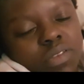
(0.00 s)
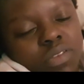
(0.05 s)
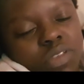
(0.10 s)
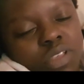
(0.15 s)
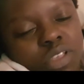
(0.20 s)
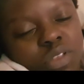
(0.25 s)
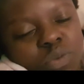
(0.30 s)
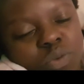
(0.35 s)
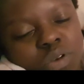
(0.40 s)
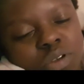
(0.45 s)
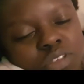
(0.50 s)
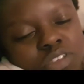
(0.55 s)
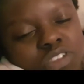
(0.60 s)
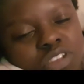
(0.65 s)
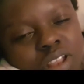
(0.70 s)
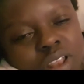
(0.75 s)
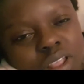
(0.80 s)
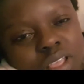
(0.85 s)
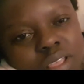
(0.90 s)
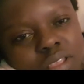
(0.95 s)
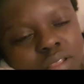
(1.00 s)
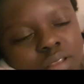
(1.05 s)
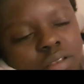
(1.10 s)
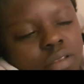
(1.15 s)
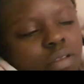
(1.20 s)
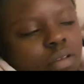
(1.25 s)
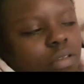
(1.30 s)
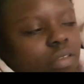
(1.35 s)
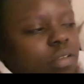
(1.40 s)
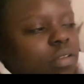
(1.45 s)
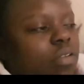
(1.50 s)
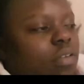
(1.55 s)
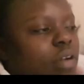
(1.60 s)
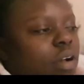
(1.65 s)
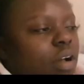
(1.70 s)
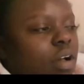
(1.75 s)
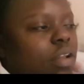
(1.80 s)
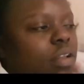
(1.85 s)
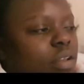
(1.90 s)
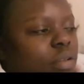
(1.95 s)
So it's more chili. No, you're not
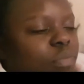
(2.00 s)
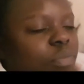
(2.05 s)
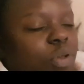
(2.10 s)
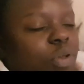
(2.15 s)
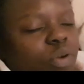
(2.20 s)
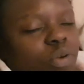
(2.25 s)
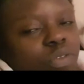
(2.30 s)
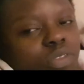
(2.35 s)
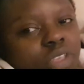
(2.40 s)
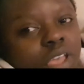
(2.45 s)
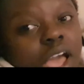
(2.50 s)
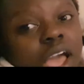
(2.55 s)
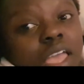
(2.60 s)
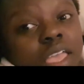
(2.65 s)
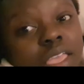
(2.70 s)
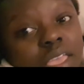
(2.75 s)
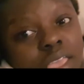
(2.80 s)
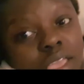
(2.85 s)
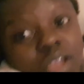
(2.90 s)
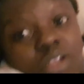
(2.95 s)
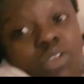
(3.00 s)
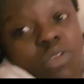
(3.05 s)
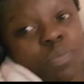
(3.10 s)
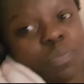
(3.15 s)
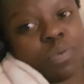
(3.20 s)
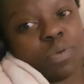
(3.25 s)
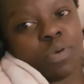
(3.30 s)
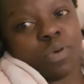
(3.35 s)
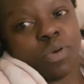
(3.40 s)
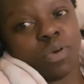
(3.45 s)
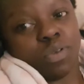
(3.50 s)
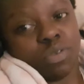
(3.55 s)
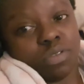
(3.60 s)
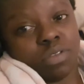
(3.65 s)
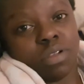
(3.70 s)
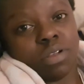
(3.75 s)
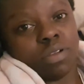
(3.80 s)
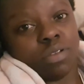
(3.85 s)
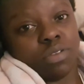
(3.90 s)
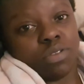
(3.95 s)
hard, because he had to put
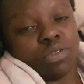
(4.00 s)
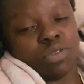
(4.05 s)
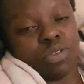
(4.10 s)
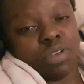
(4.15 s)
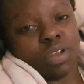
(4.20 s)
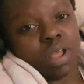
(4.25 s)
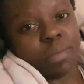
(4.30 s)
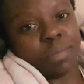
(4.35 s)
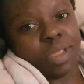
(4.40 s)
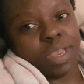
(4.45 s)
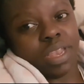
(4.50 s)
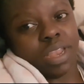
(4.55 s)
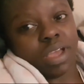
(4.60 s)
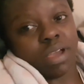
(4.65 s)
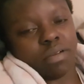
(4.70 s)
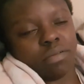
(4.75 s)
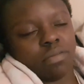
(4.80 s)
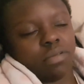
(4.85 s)
coleslaw to dumb it down.